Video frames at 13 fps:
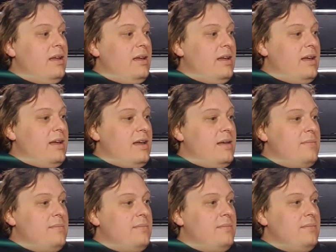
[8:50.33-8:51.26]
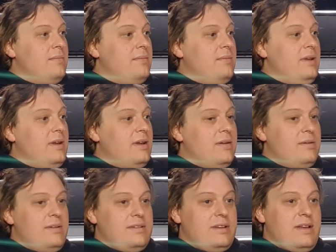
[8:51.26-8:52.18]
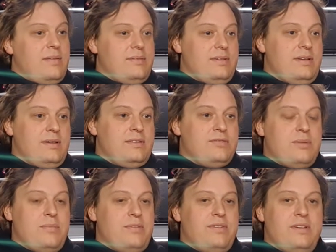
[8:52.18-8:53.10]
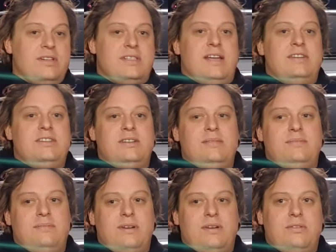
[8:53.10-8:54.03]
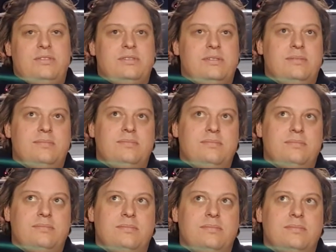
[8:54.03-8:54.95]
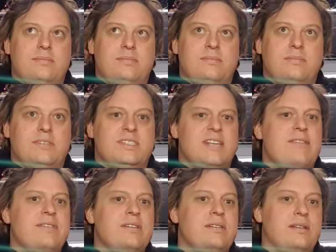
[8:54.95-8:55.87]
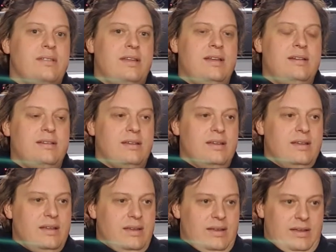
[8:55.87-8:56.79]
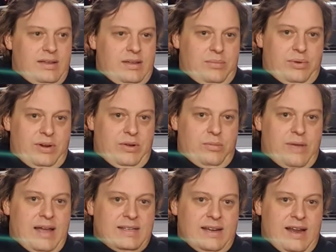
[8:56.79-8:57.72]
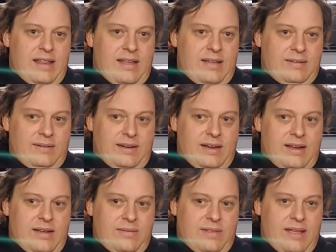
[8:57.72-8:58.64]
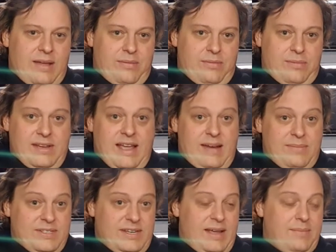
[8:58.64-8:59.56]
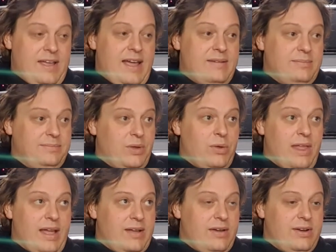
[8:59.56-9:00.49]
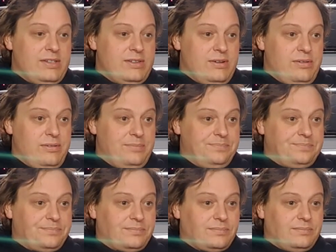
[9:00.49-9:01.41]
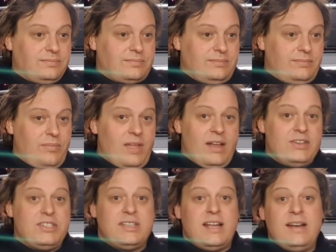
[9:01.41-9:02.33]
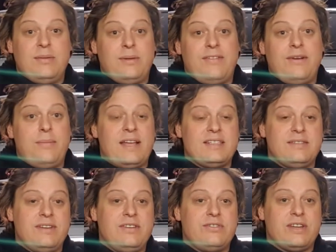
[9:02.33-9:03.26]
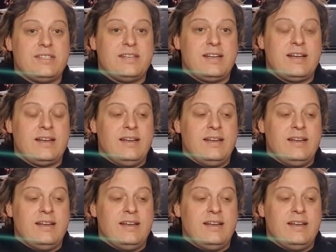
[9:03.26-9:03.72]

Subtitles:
You know, so I stripped my first engine when I was 7, I think, and put it all back together, you know, with the help of my dad, my stepdad, all that kind of stuff. I just ended up having a massive interest in it,